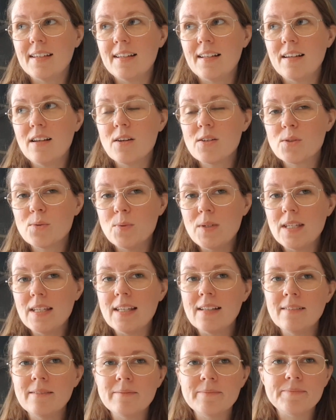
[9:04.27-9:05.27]
last
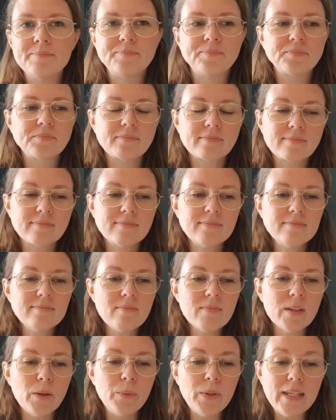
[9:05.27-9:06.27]
weekend,
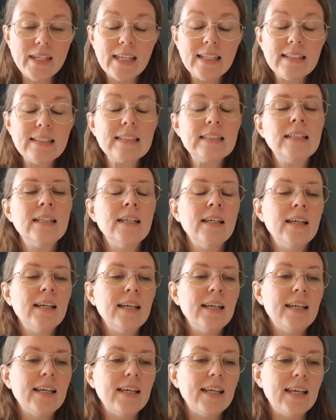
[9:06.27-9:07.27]

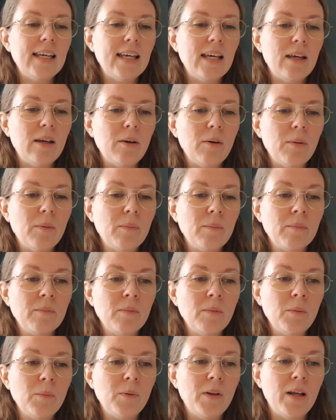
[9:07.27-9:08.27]

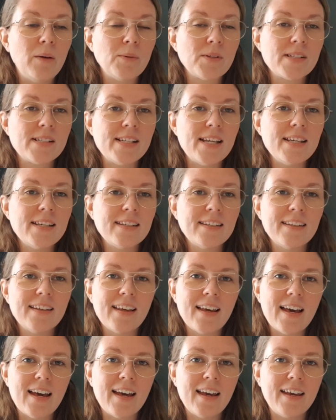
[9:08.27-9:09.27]
when I was sick,
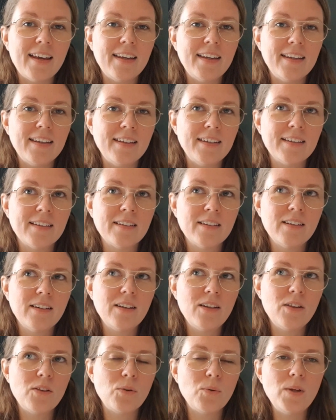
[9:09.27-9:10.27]
I
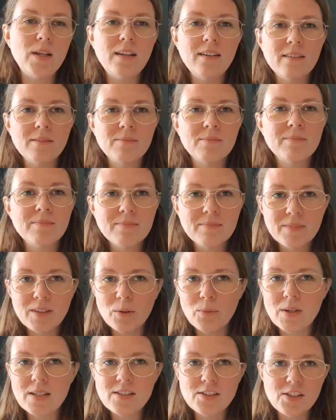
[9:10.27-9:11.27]
threw in the
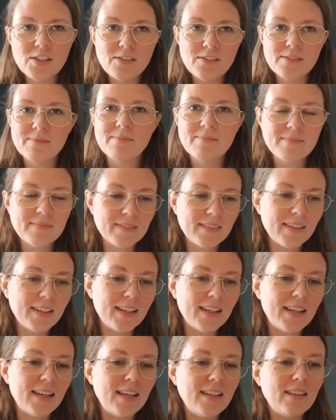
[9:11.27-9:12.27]
question
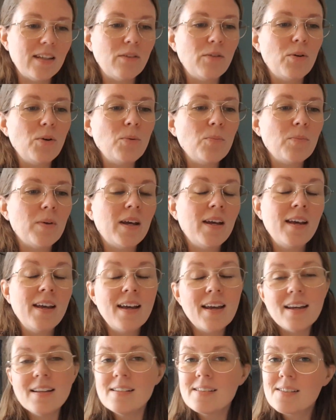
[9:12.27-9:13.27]
in the group
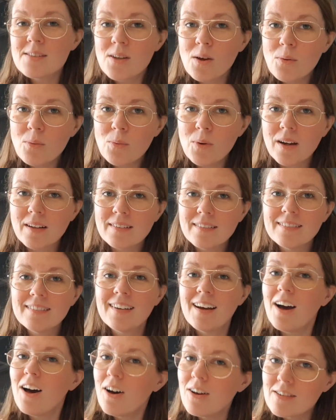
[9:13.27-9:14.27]
and someone
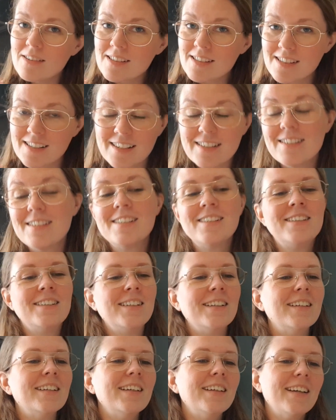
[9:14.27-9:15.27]
answered.
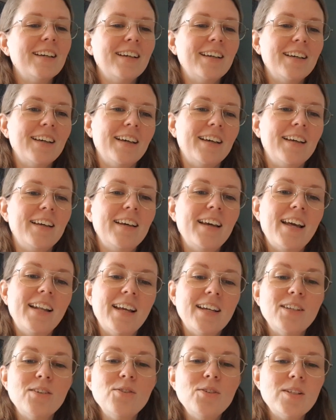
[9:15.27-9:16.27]
And
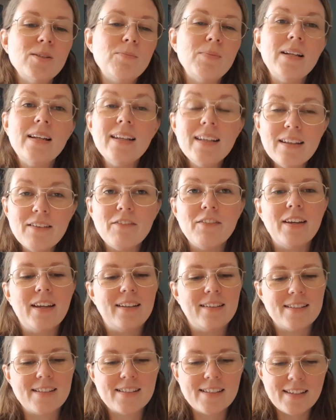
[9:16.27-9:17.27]
I couldn't believe
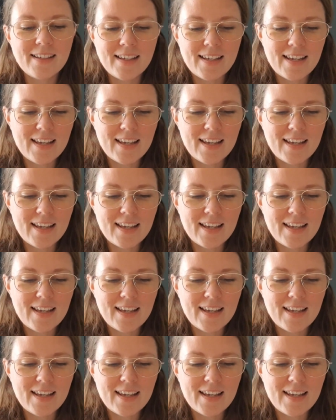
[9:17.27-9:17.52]
it.